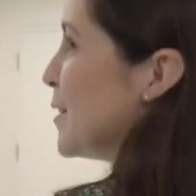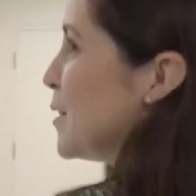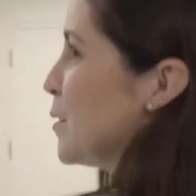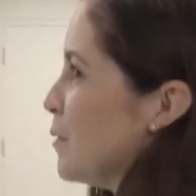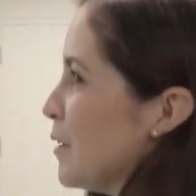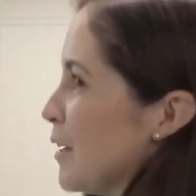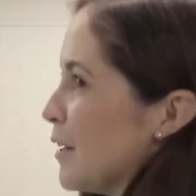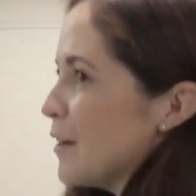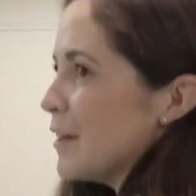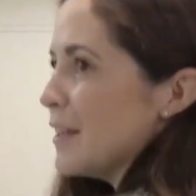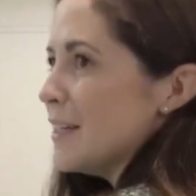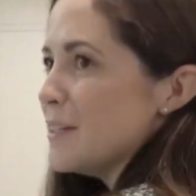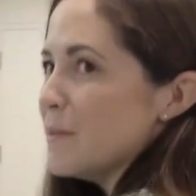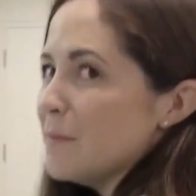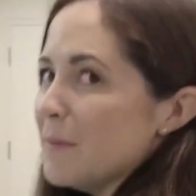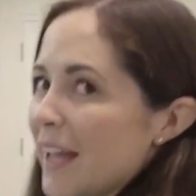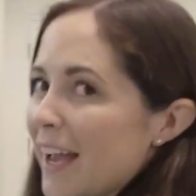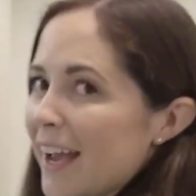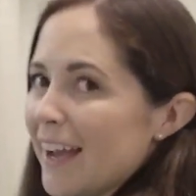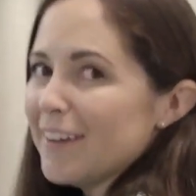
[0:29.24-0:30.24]
So we're lucky
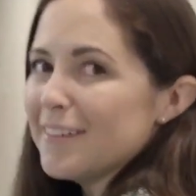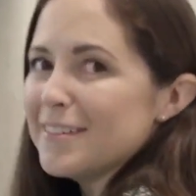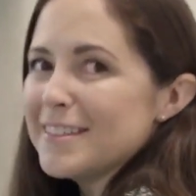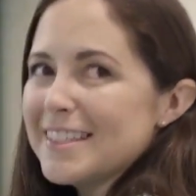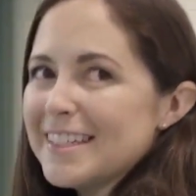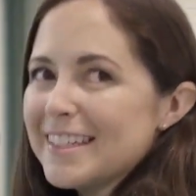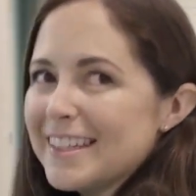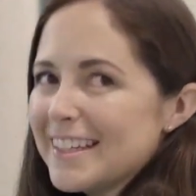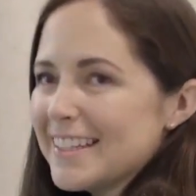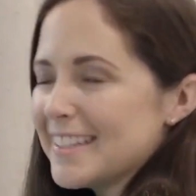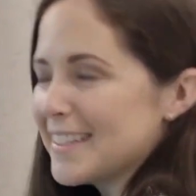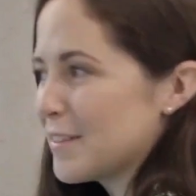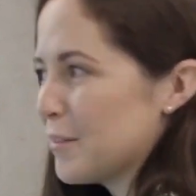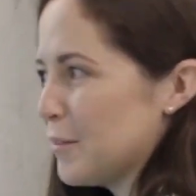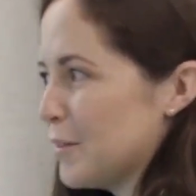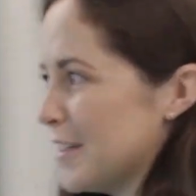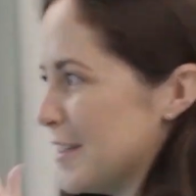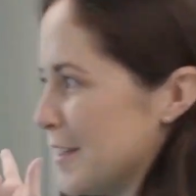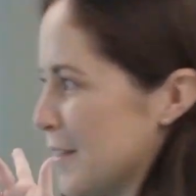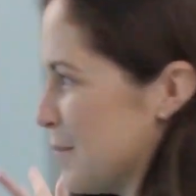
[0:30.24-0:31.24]
to be housed in this
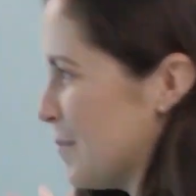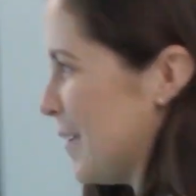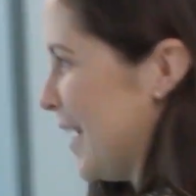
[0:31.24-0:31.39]
gorgeous